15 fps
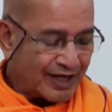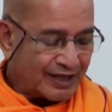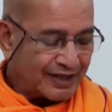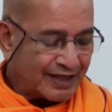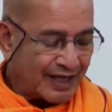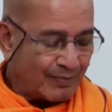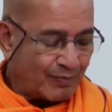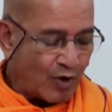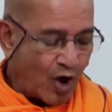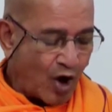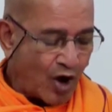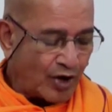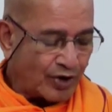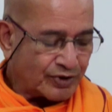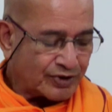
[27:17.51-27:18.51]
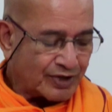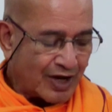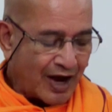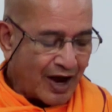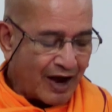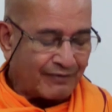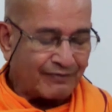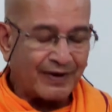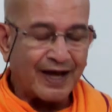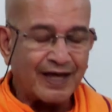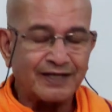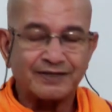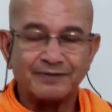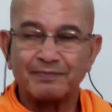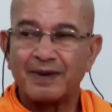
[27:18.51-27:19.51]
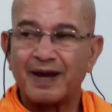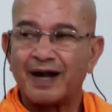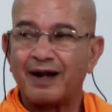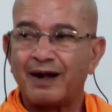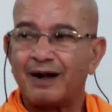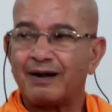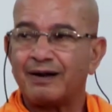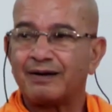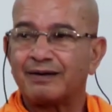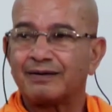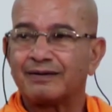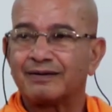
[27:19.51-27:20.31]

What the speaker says: the blocks is melt.